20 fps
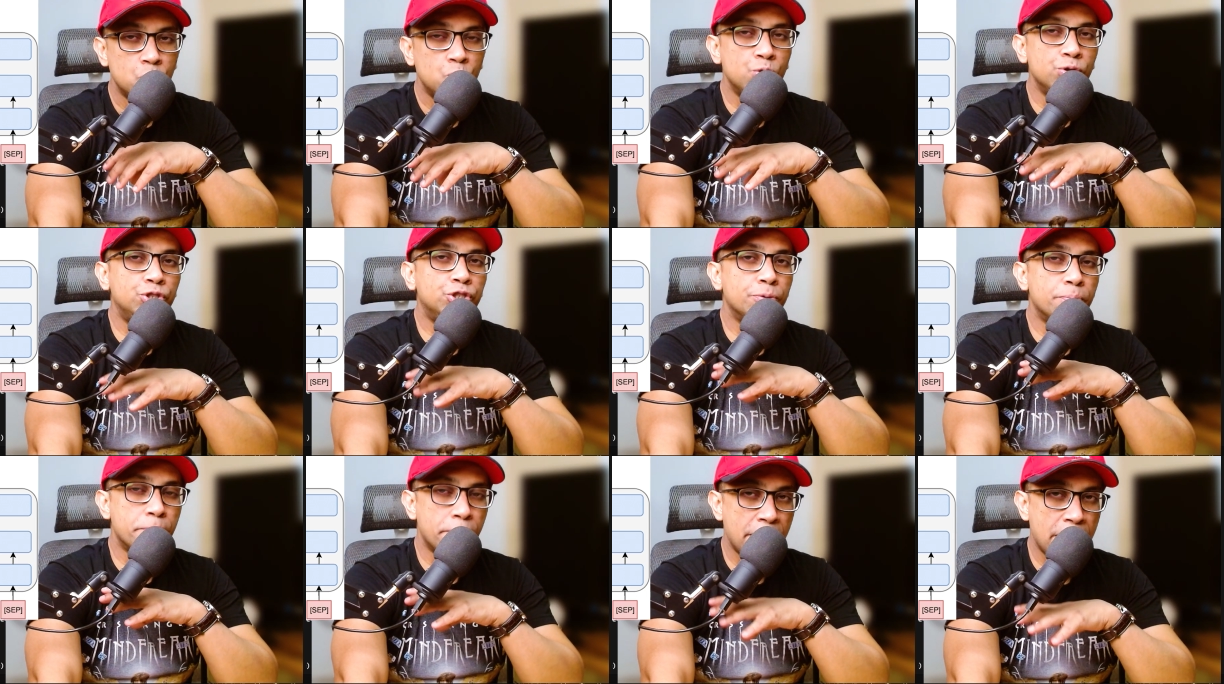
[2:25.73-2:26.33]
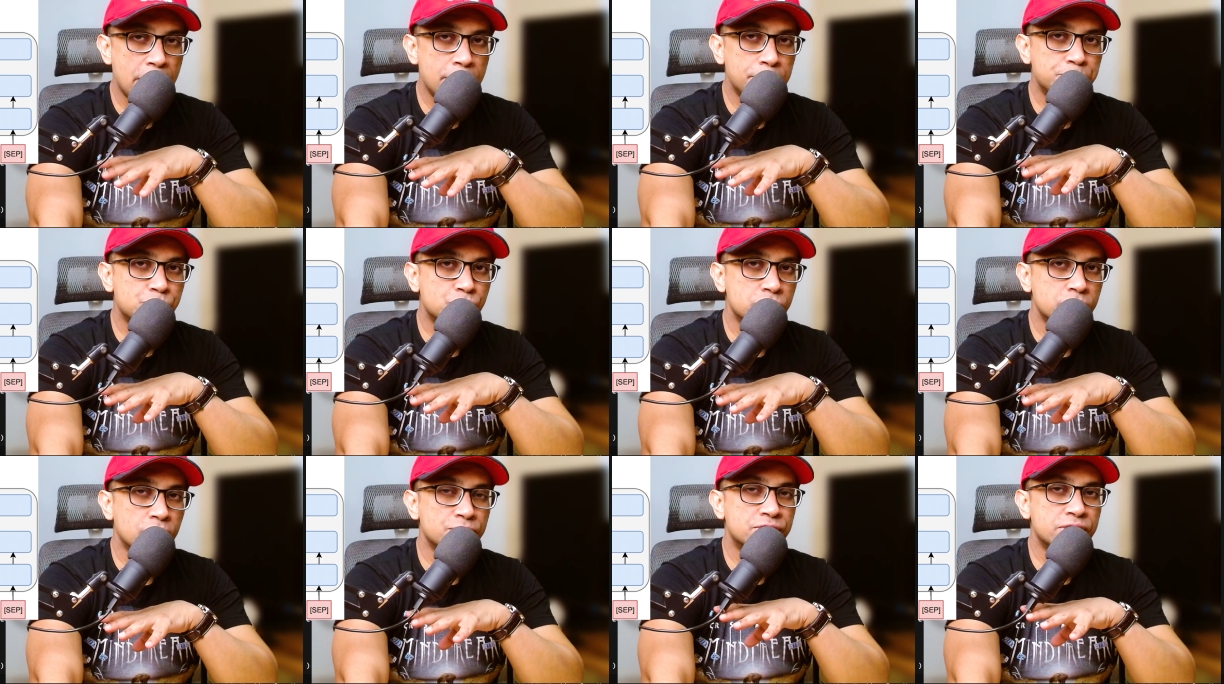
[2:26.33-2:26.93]
which
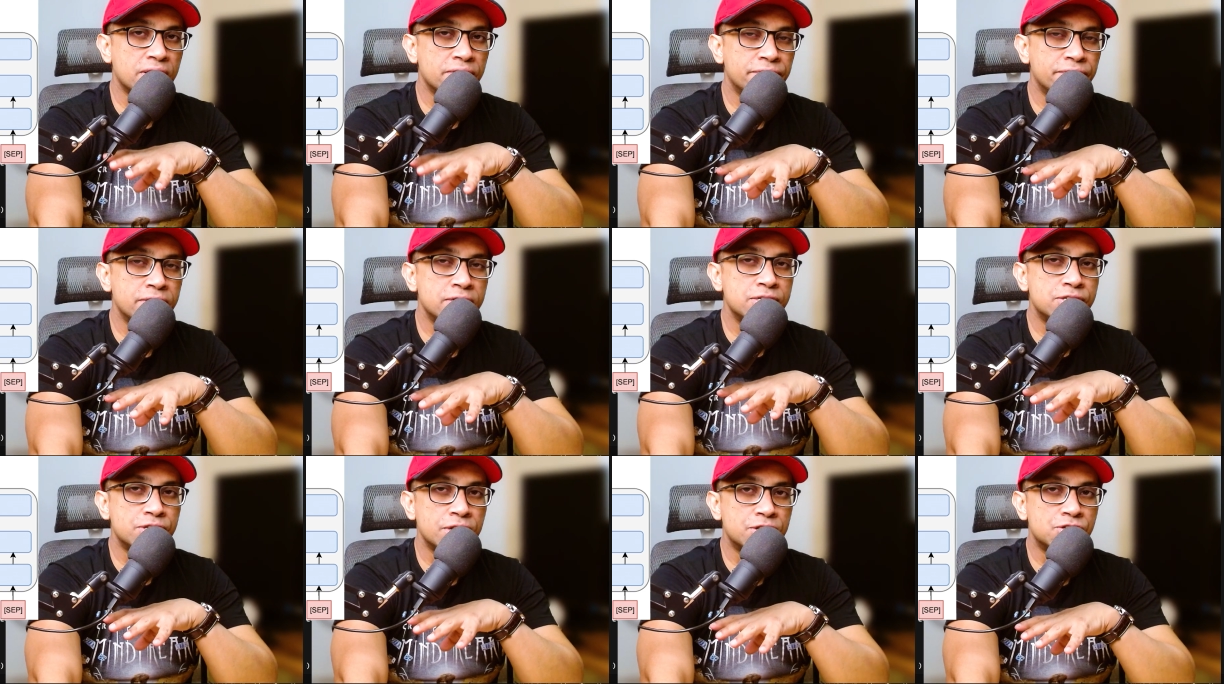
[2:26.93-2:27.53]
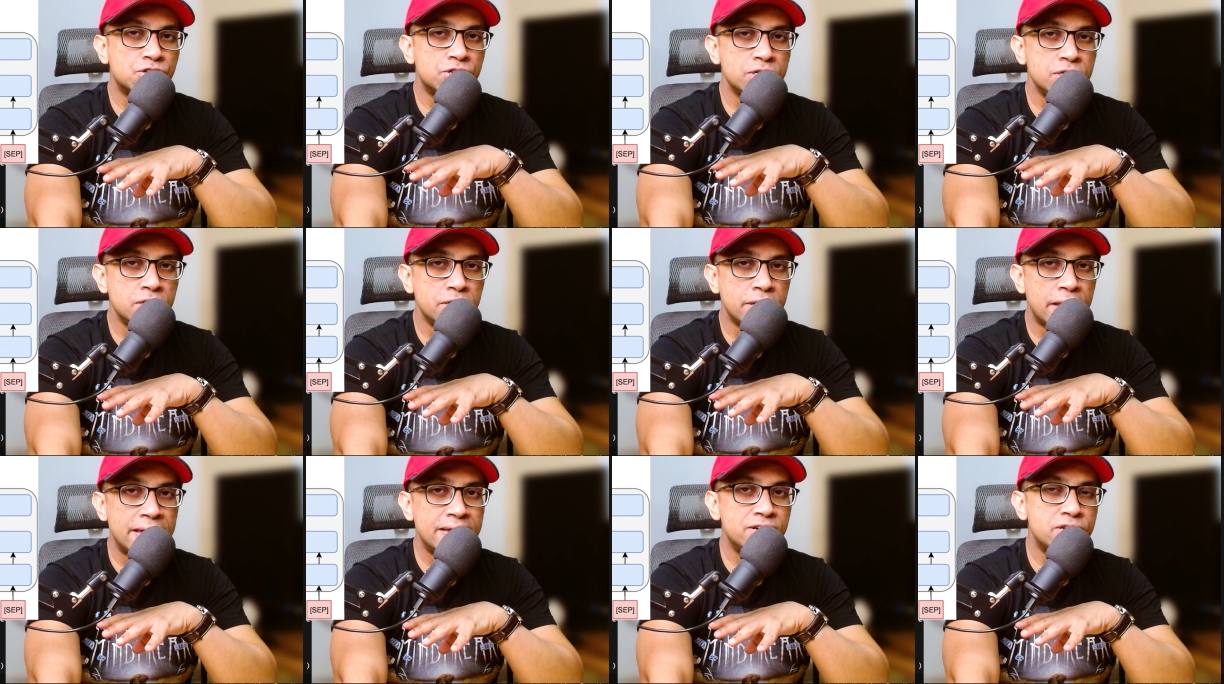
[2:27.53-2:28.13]
maps the
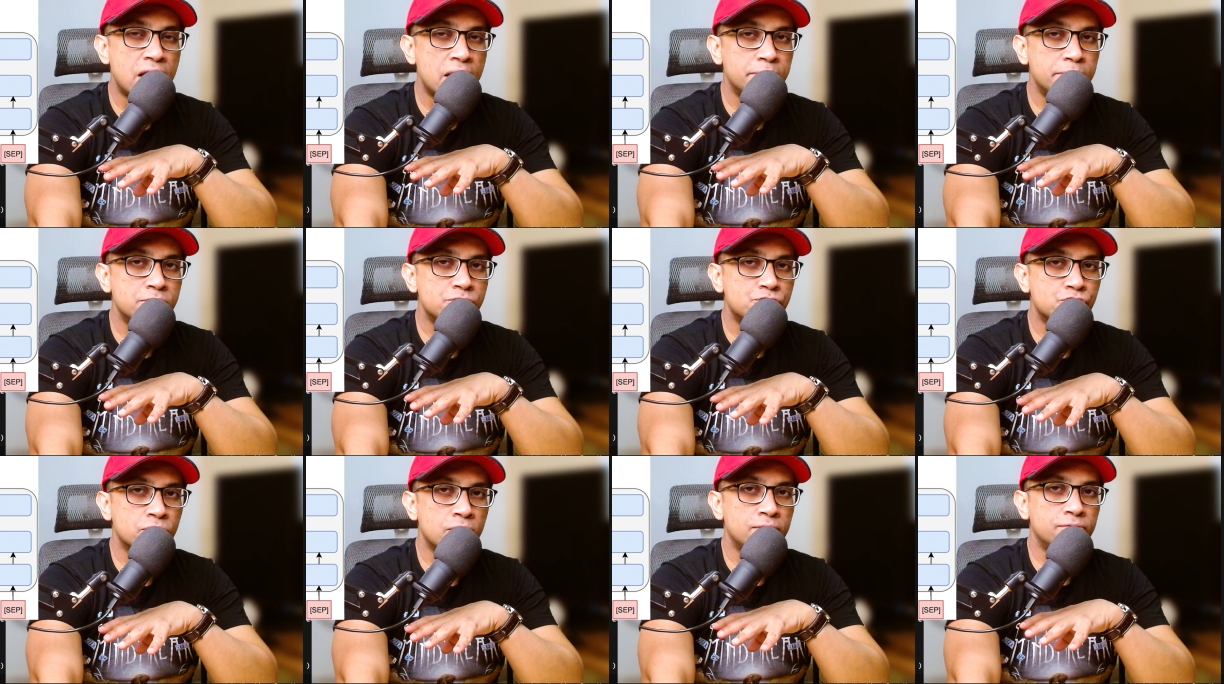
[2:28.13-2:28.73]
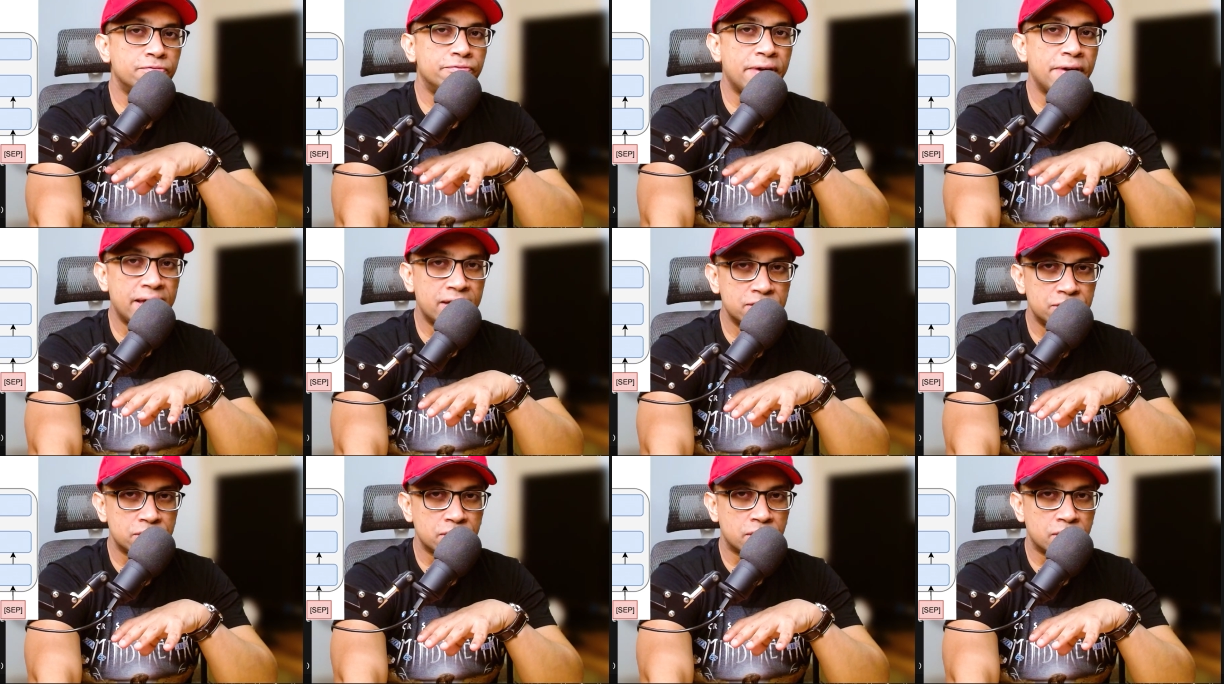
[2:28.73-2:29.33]
768 dimensional
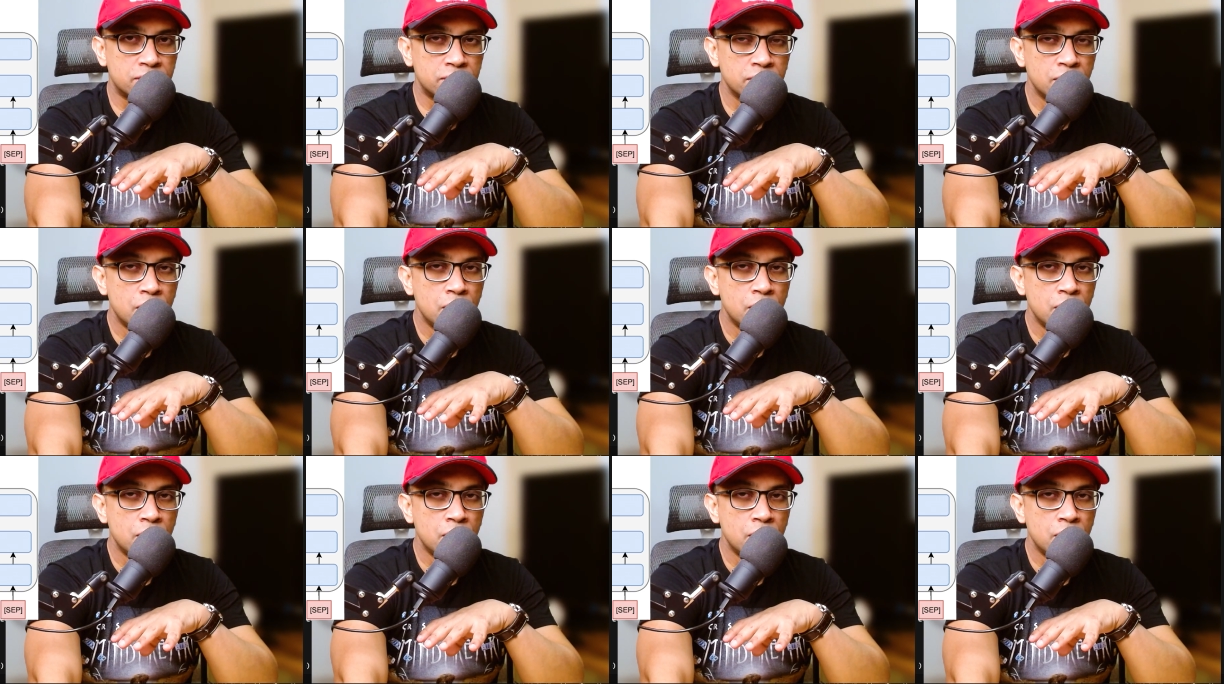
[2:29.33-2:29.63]
vector